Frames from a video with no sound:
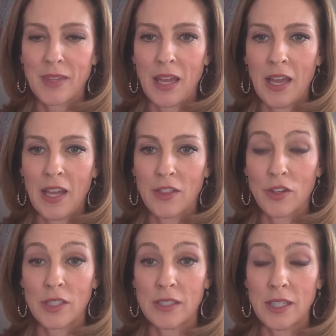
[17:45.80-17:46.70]
at
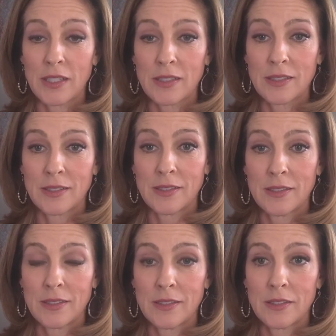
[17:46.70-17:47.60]
36, I
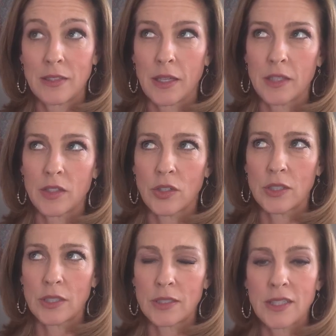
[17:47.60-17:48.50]
think it's
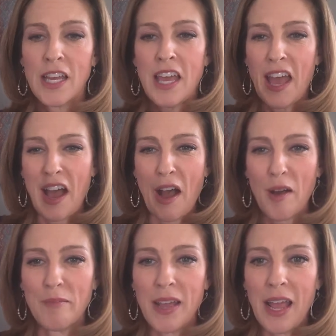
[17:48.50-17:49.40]
36,
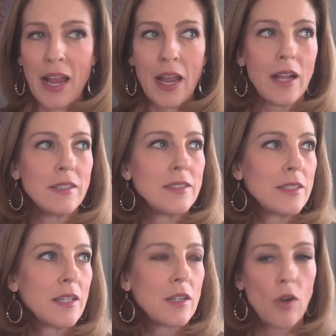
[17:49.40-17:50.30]
and
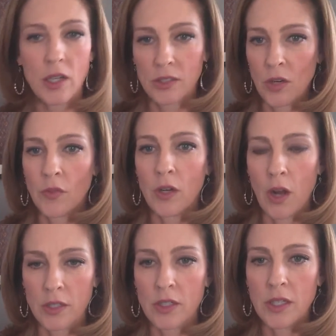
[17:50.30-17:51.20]
crossed over
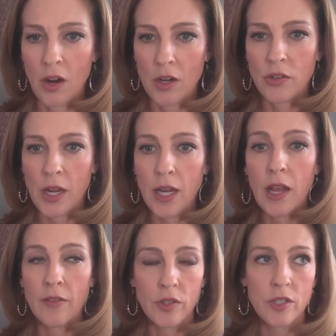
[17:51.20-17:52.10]
onto the R train
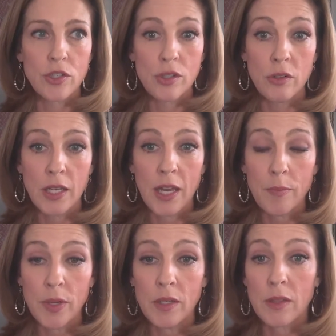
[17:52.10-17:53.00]
after the shooting
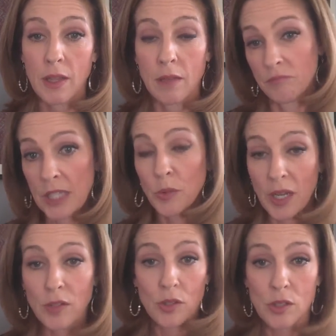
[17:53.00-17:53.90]
happened, that's what
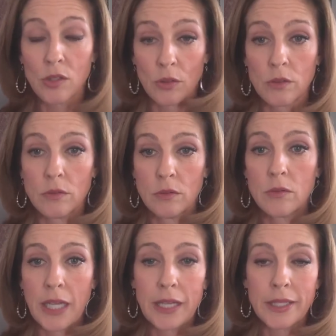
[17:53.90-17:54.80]
I used to do
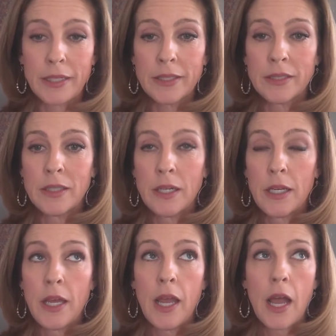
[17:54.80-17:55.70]
daily.
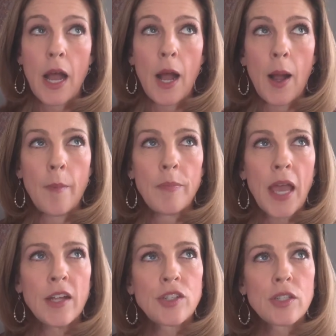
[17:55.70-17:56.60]
And
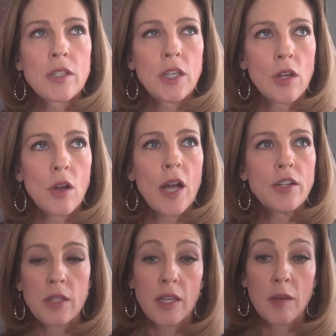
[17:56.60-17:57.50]
it just, I
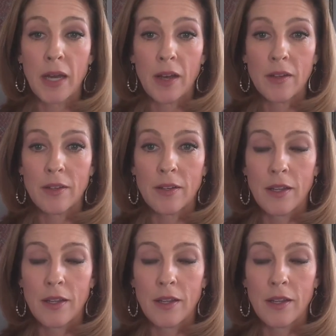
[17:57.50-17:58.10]
just think about